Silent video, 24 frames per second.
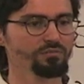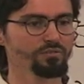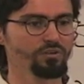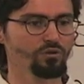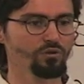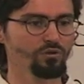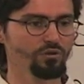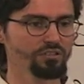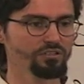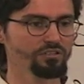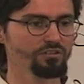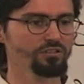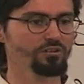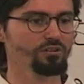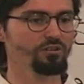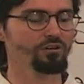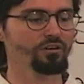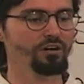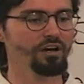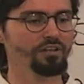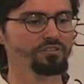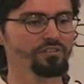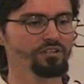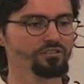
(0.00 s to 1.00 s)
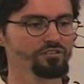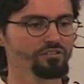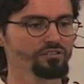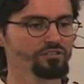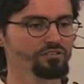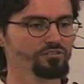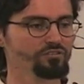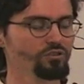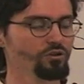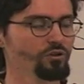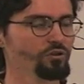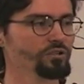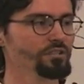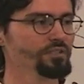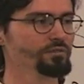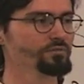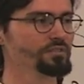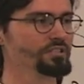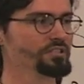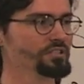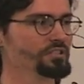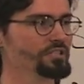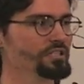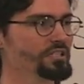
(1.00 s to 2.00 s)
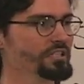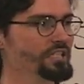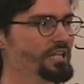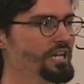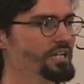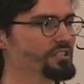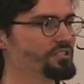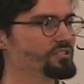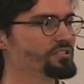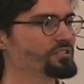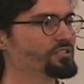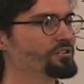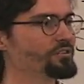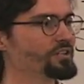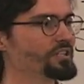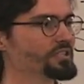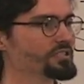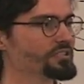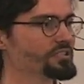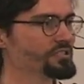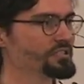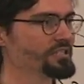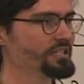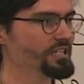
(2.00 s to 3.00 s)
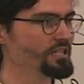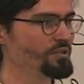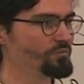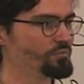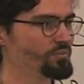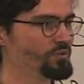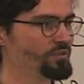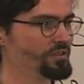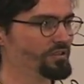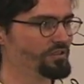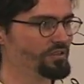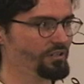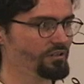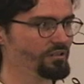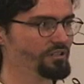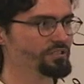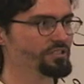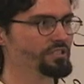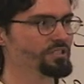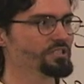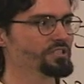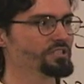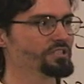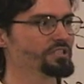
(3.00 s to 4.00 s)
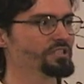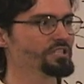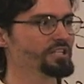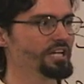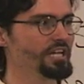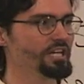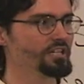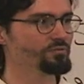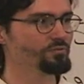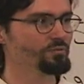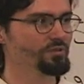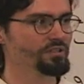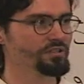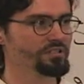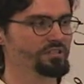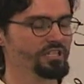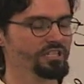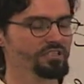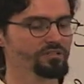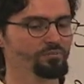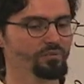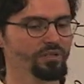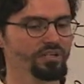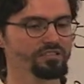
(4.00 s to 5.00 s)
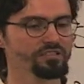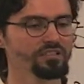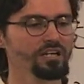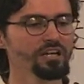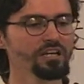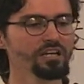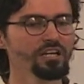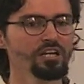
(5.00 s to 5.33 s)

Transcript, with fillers: according to the Quran, that the soul even disengages during sleep, that there is a disengagement that takes place.